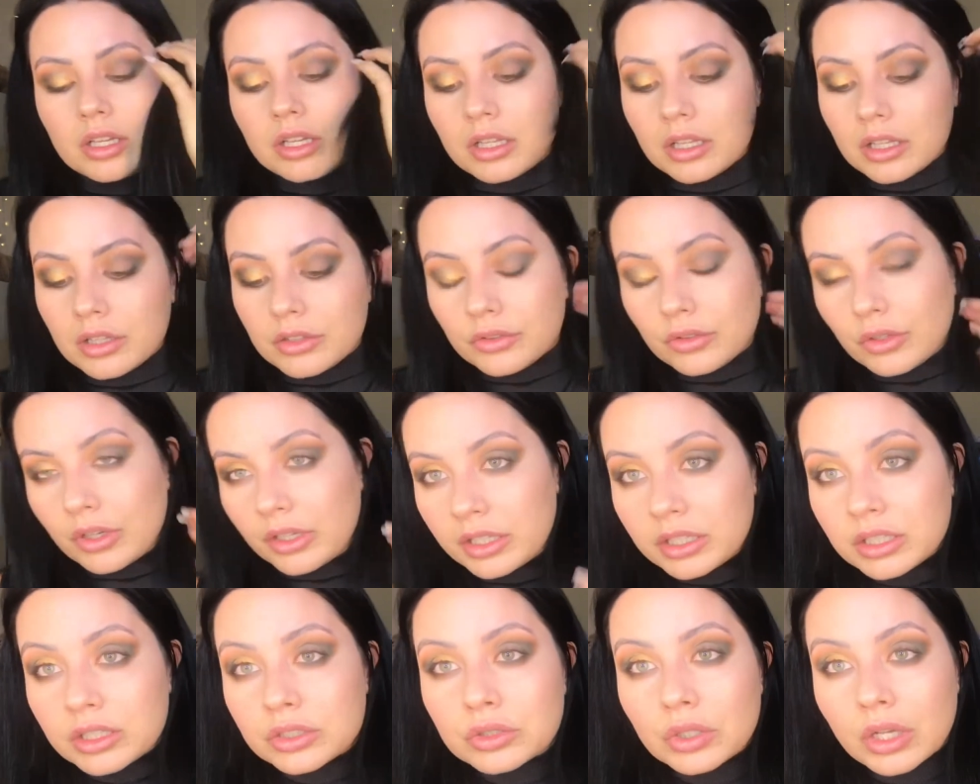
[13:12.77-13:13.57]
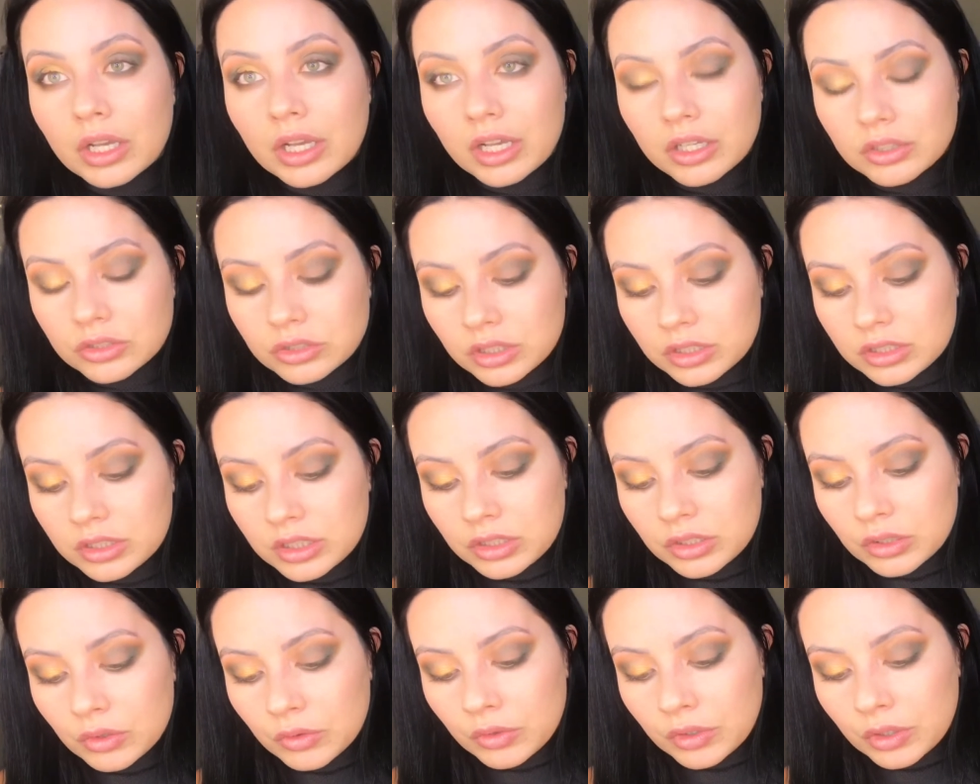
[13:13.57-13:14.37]
Let's try the Natasha
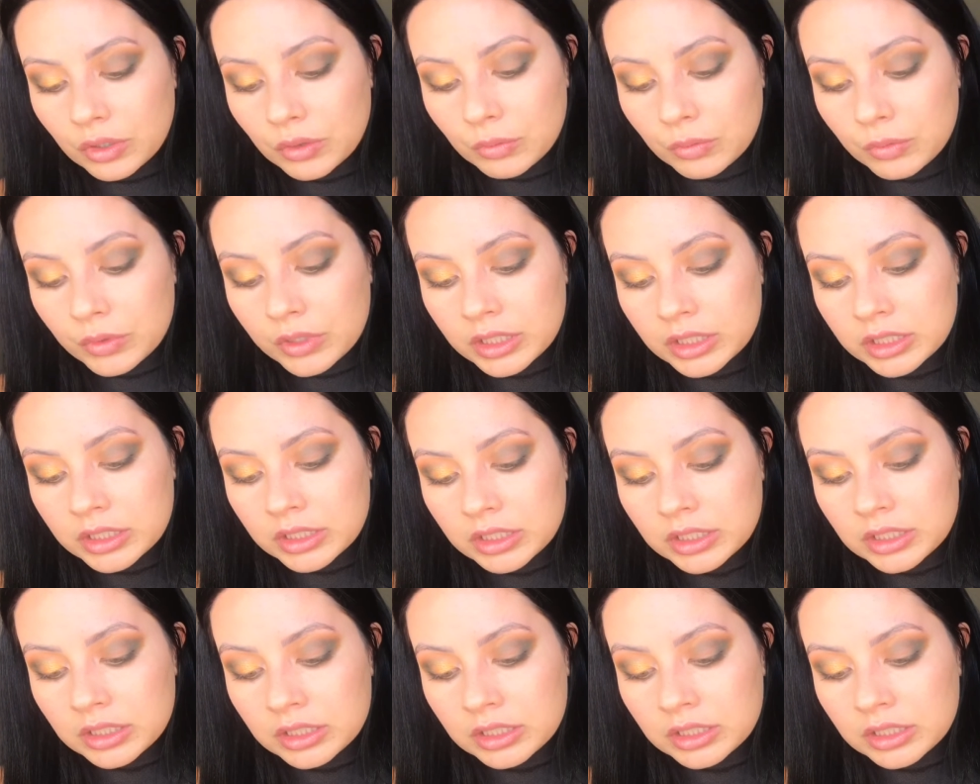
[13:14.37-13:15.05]
Denona one.